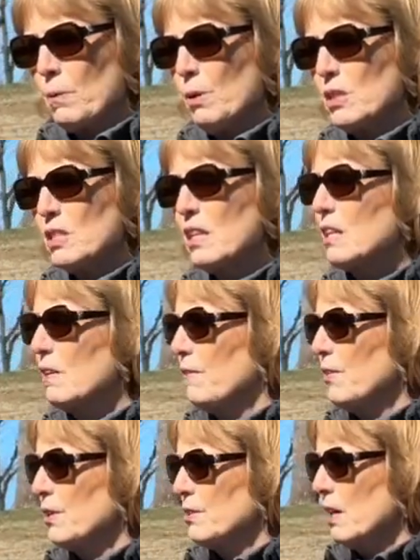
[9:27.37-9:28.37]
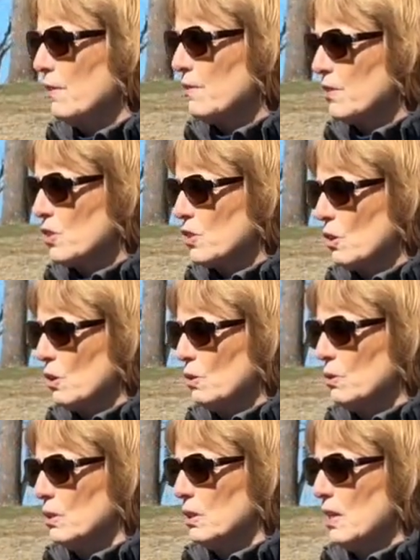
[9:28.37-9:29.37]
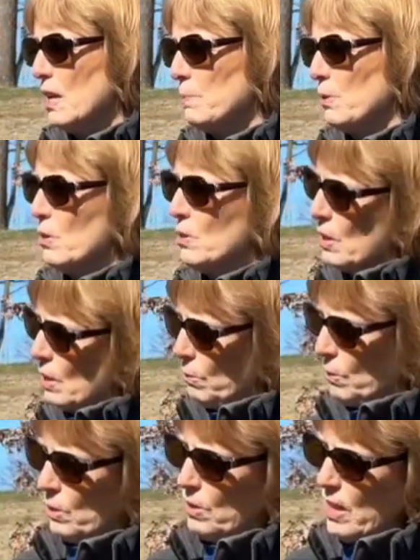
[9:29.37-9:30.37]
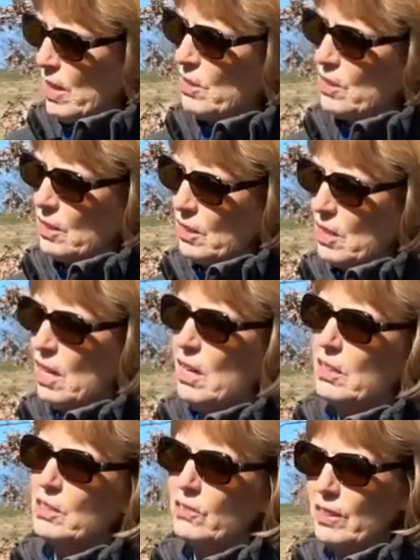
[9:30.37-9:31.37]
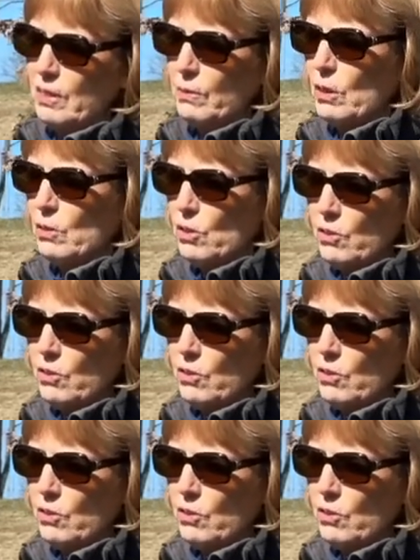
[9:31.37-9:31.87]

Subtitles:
One study in Philadelphia showed the neighborhoods that were densely concrete with no